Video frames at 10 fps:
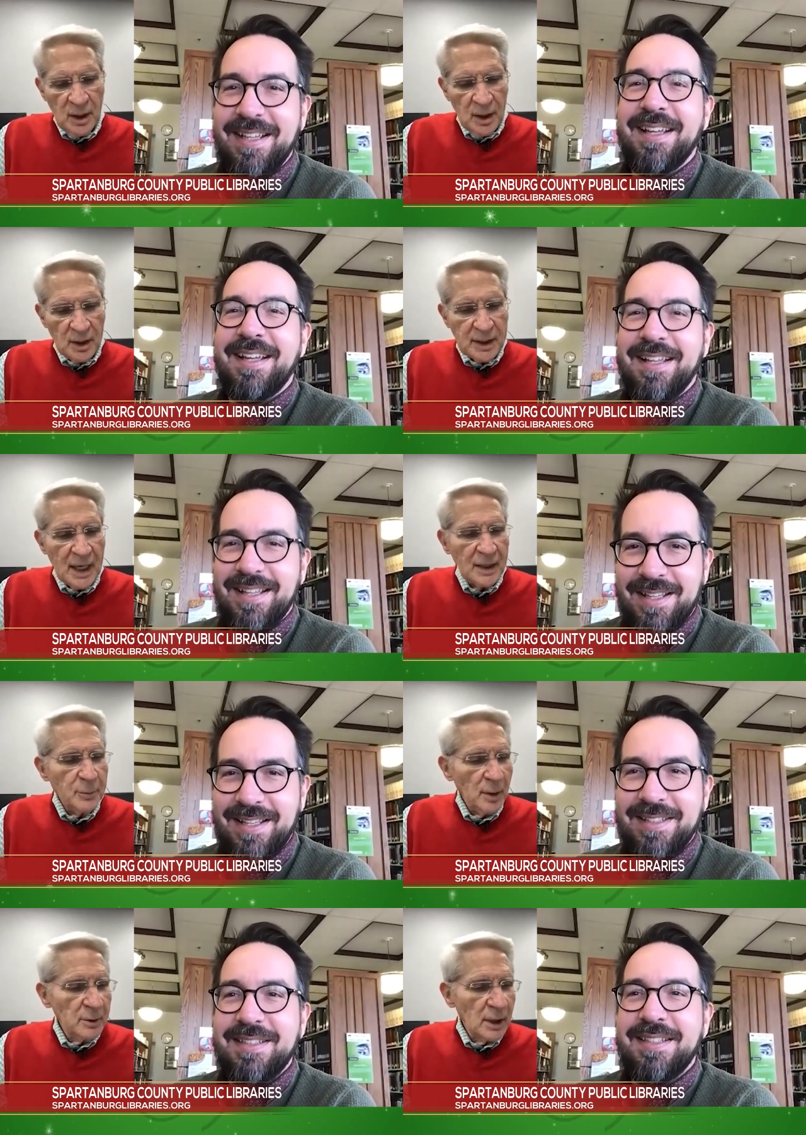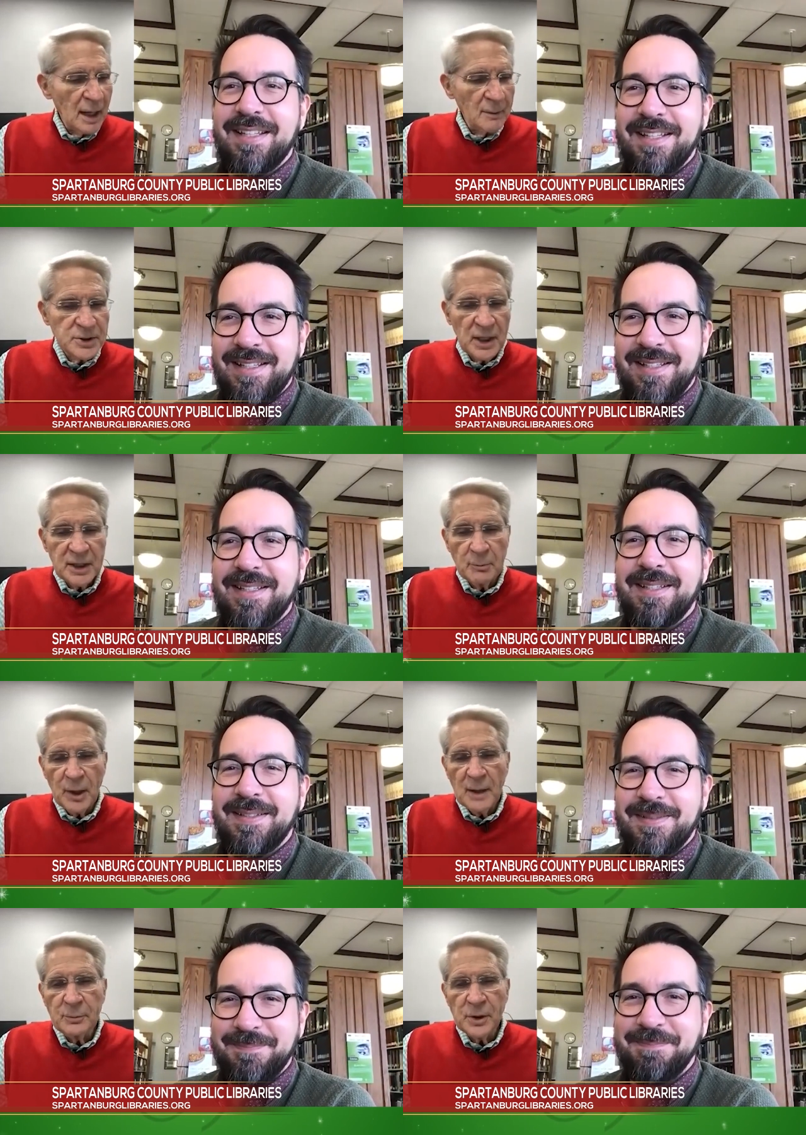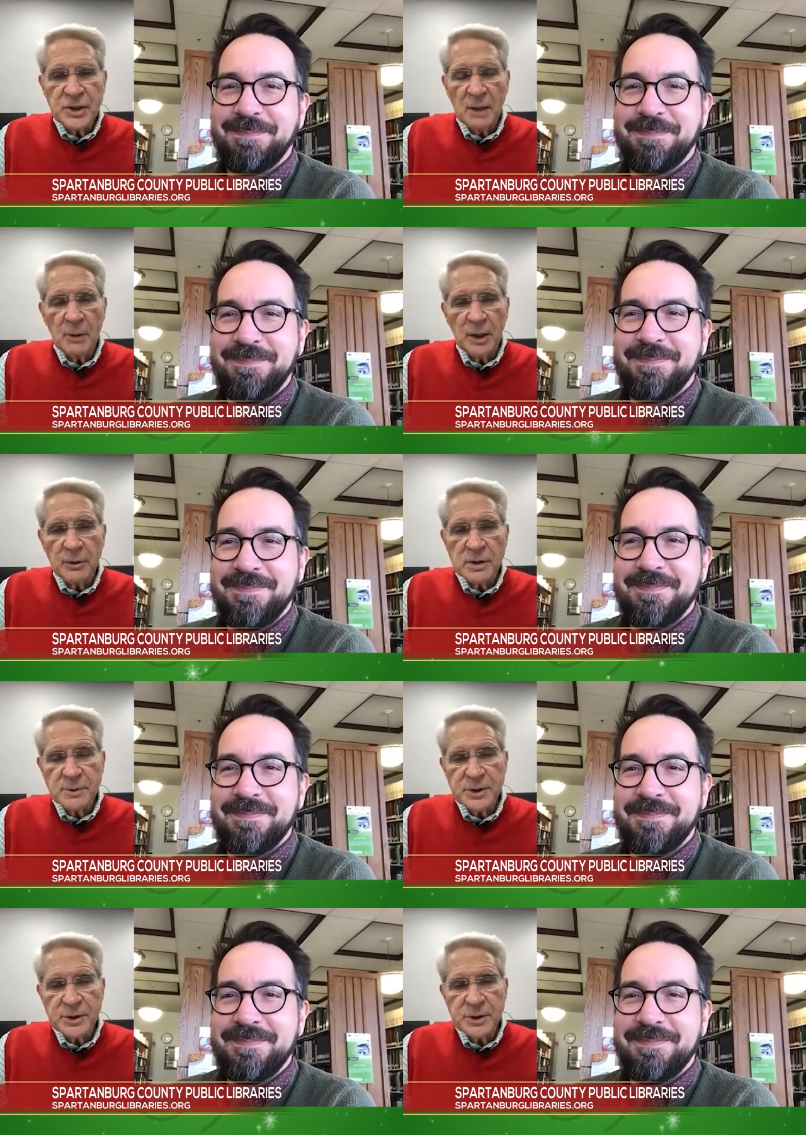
Speaker 1: uh, County Public Libraries. Thank you, Brad. Appreciate it. Merry Christmas